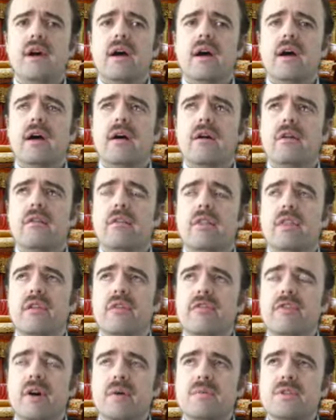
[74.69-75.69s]
the
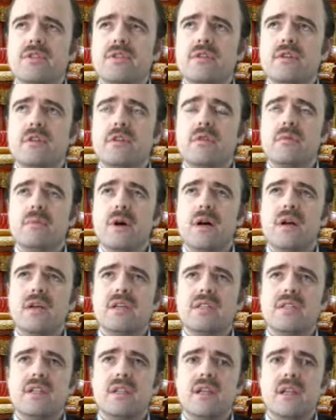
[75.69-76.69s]
pharmaceutical
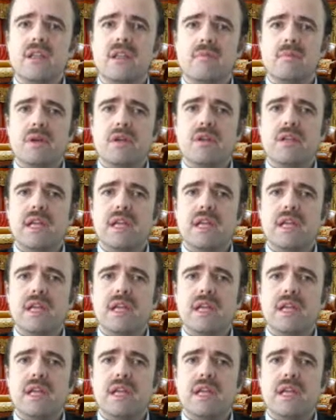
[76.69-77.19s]
market in the Middle